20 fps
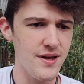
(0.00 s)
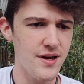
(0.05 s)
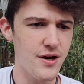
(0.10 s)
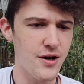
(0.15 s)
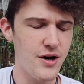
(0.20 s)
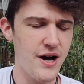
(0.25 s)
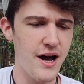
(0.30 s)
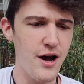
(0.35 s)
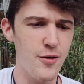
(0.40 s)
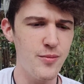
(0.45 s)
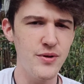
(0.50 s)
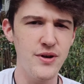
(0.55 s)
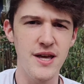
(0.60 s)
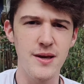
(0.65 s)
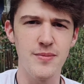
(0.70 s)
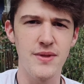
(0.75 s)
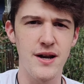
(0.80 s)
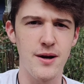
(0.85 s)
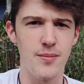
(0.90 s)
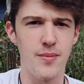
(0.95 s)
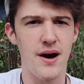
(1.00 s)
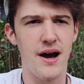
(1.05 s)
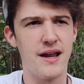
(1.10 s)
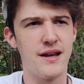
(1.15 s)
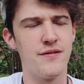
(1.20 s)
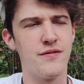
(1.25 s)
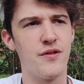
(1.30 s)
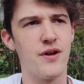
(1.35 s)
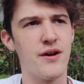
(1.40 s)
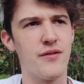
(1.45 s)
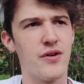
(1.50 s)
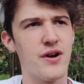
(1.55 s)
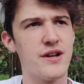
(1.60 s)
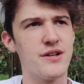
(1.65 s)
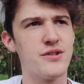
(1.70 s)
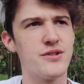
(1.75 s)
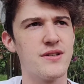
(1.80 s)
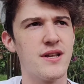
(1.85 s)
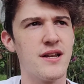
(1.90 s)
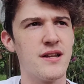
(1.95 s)
uh, i hope you keep that in mind if you're ever
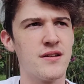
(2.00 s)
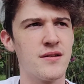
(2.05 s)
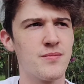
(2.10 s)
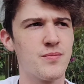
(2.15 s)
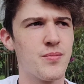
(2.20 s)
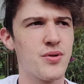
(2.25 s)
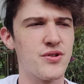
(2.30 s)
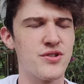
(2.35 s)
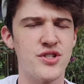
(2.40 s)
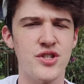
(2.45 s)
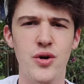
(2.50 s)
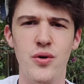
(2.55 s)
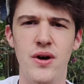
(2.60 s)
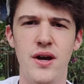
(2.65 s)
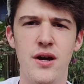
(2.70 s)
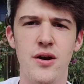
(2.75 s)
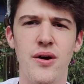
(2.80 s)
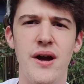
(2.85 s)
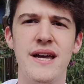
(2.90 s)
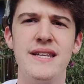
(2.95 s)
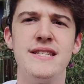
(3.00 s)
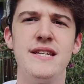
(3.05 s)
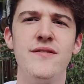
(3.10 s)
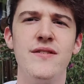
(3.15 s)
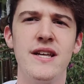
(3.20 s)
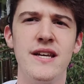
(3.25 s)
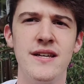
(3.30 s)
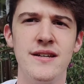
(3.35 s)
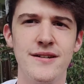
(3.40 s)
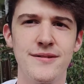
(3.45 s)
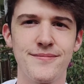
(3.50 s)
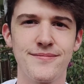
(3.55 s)
interested in pursuing creativity